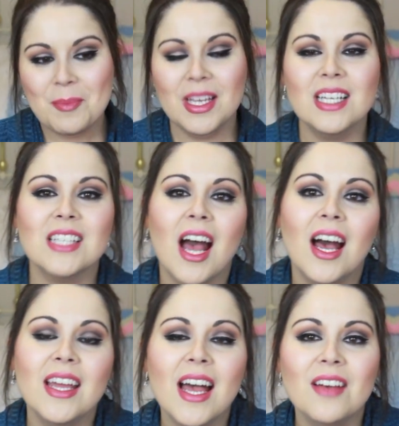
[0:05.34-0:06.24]
because
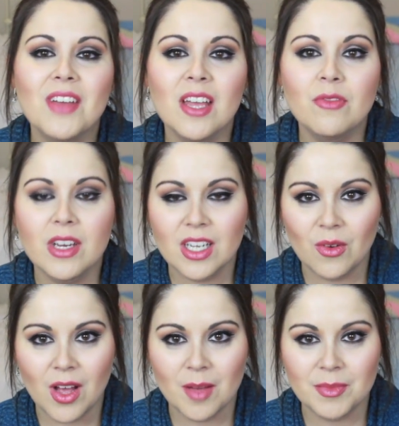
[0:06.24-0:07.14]
I have a video
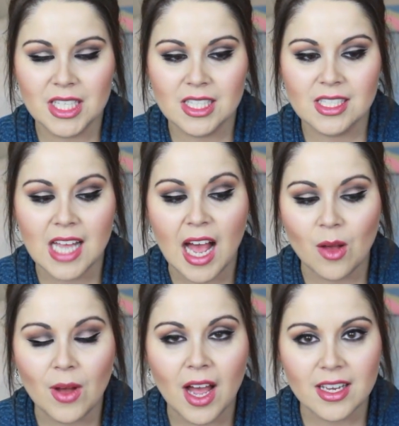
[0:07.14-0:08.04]
up that says
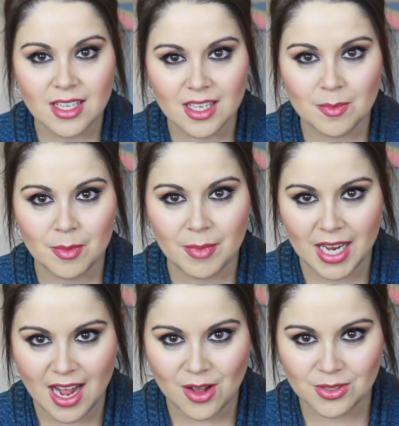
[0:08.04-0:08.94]
how I keep my
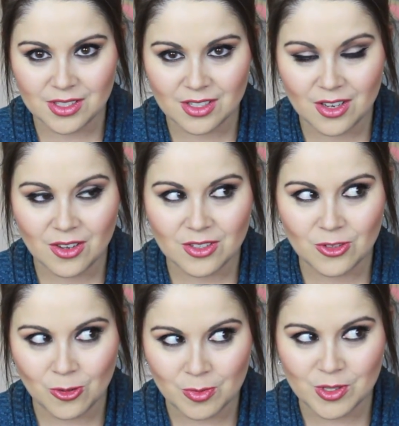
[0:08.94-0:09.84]
house
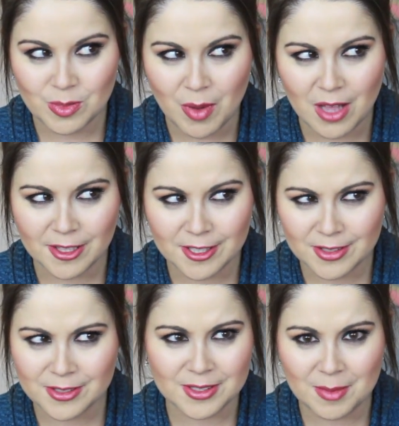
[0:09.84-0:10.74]
almost
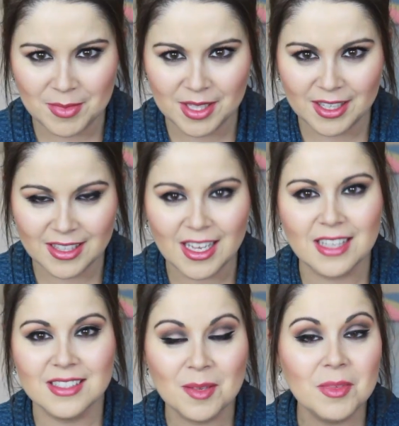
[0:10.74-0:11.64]
spotless or something like
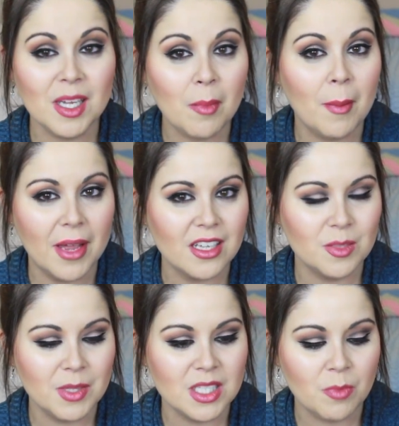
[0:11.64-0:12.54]
that. Something about my
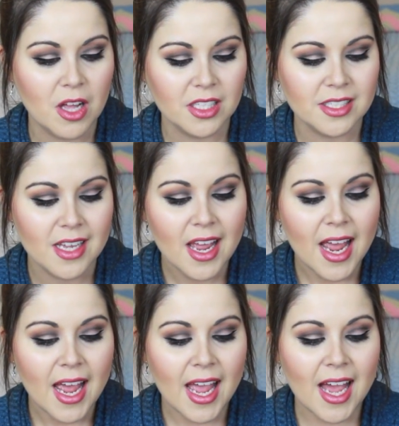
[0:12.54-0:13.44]
house being spotless.
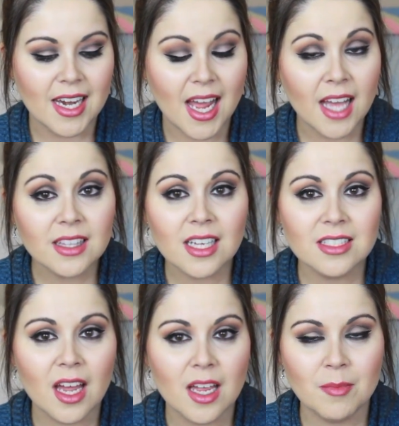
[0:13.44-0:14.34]
And at
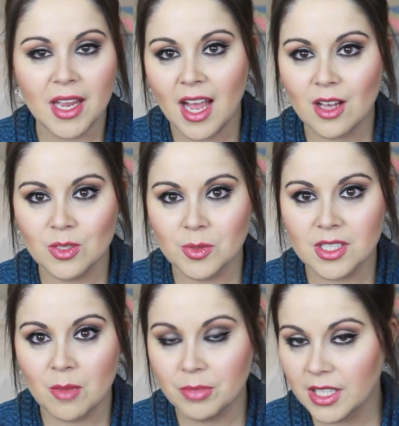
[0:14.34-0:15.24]
that time, my house
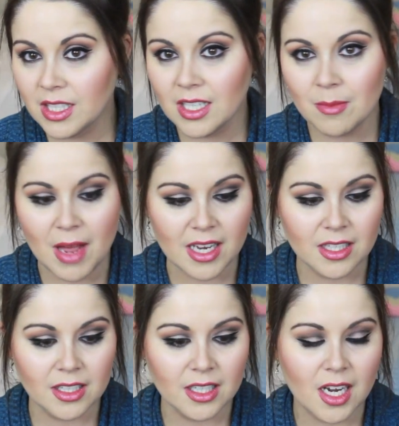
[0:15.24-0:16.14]
was completely
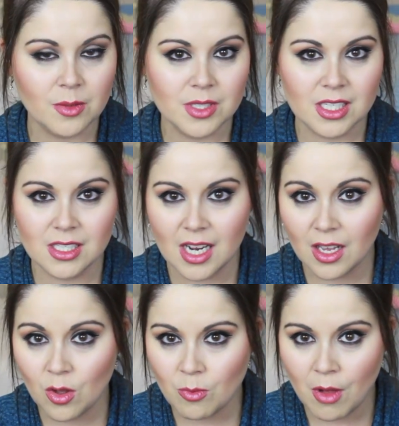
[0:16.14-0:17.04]
immaculate. I was a
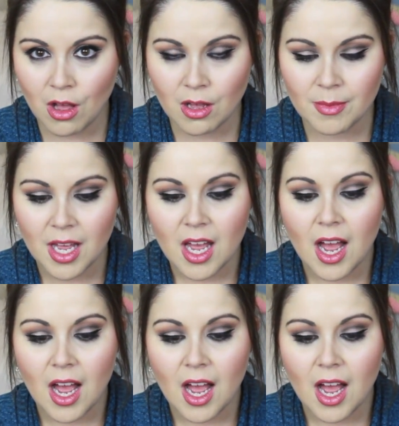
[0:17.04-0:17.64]
stay-at-home mom.